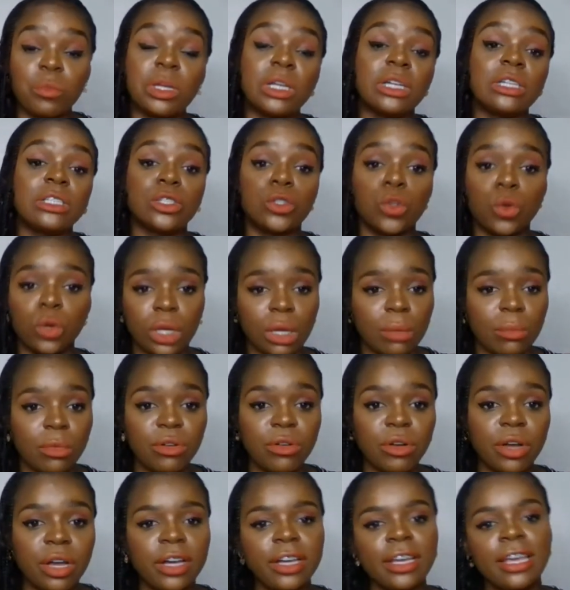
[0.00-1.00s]
Because don't get me
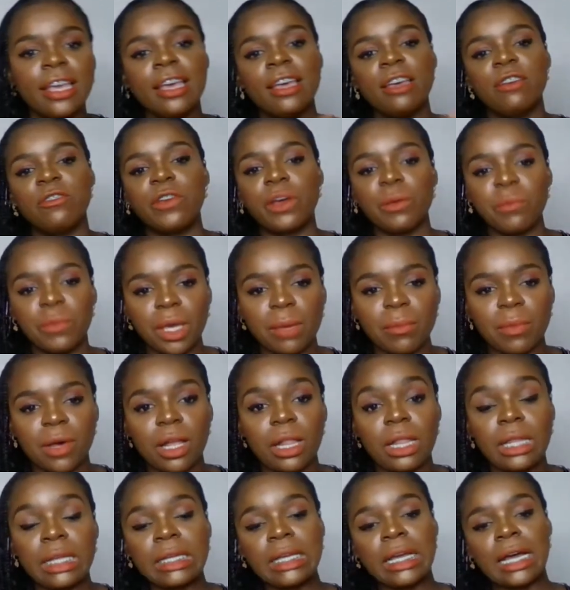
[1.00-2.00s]
wrong, Femke
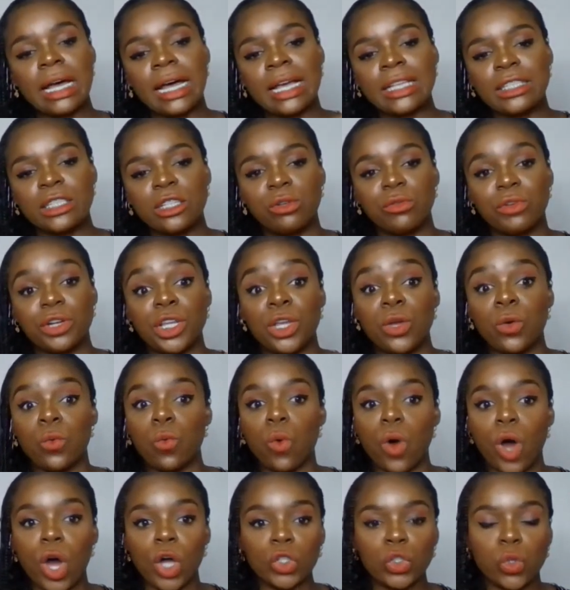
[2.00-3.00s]
Ball has already
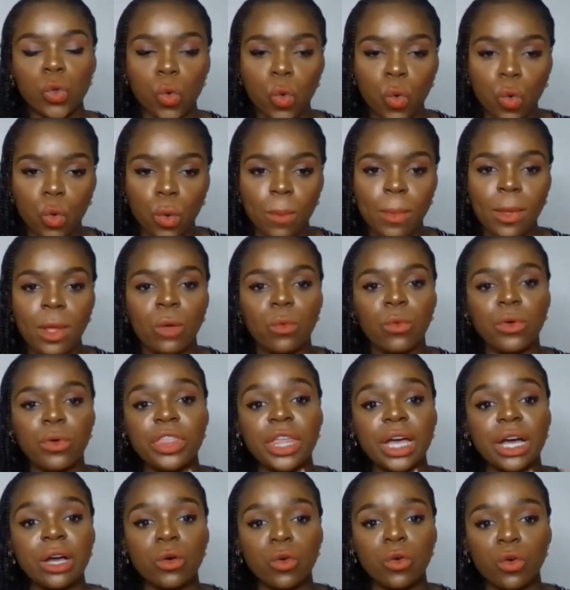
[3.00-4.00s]
walked home
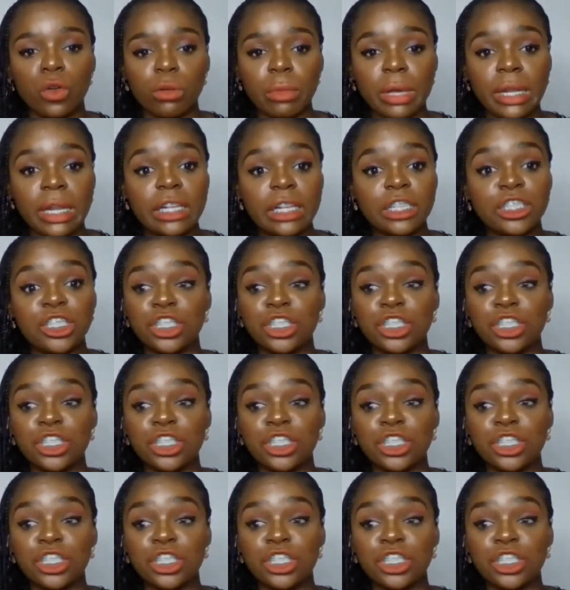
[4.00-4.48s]
with that gold medal.